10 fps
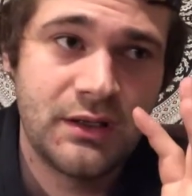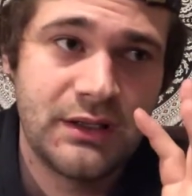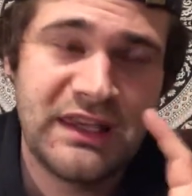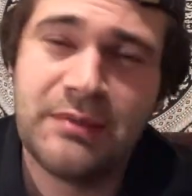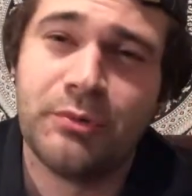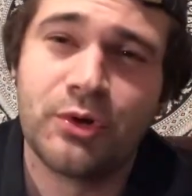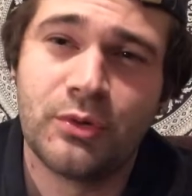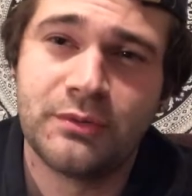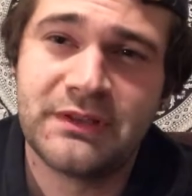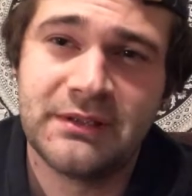keep
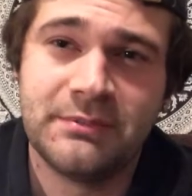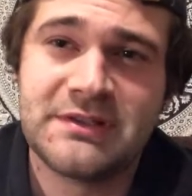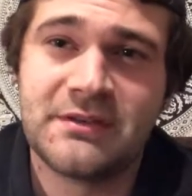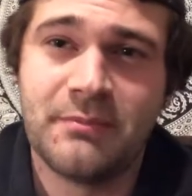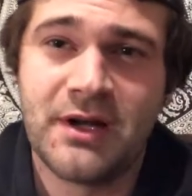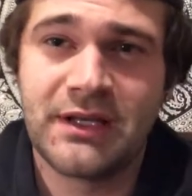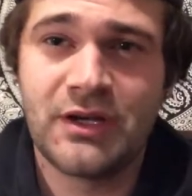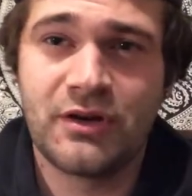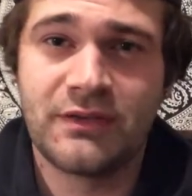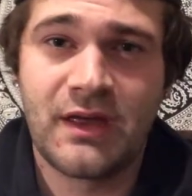little tidbits of money
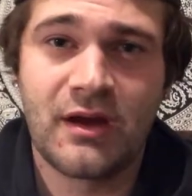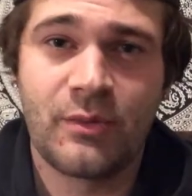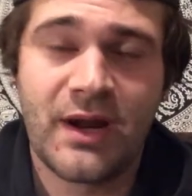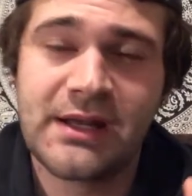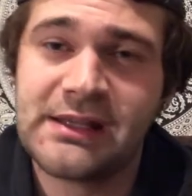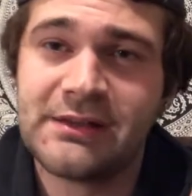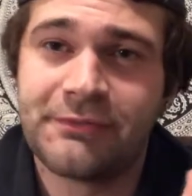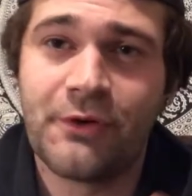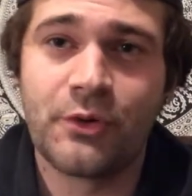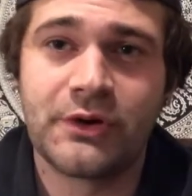here and there when I need to
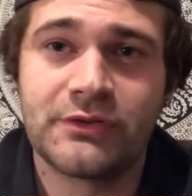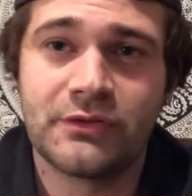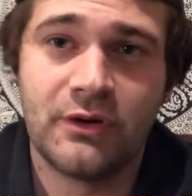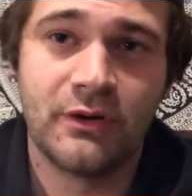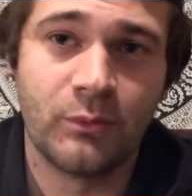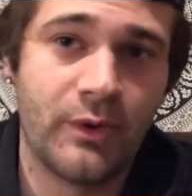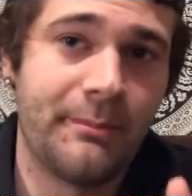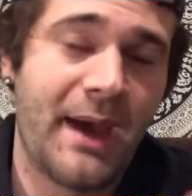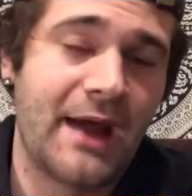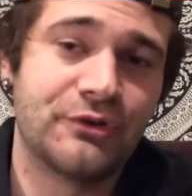focus on what
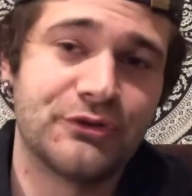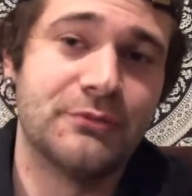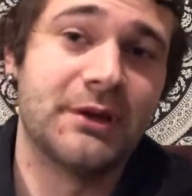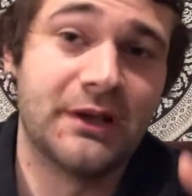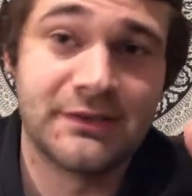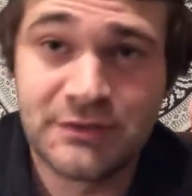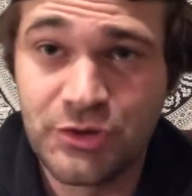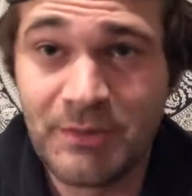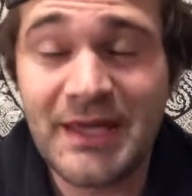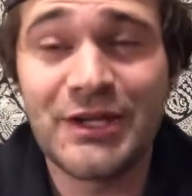matters to me, and it's
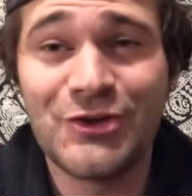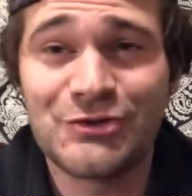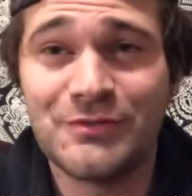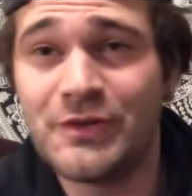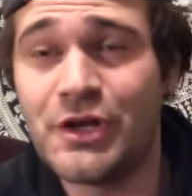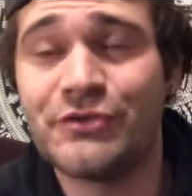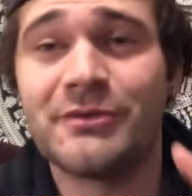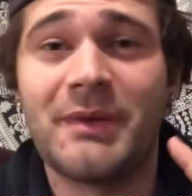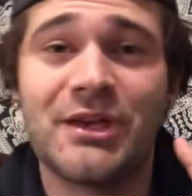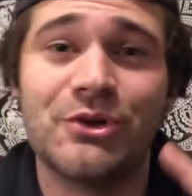making YouTube videos
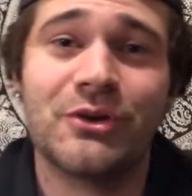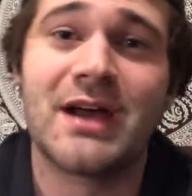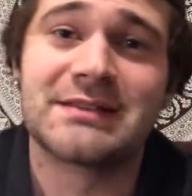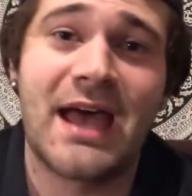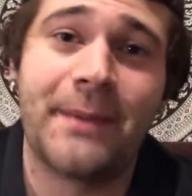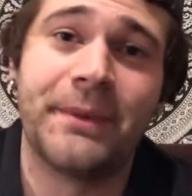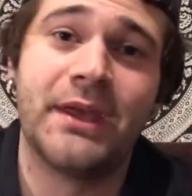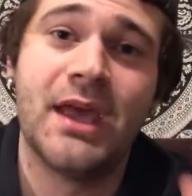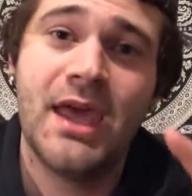and making you guys happy.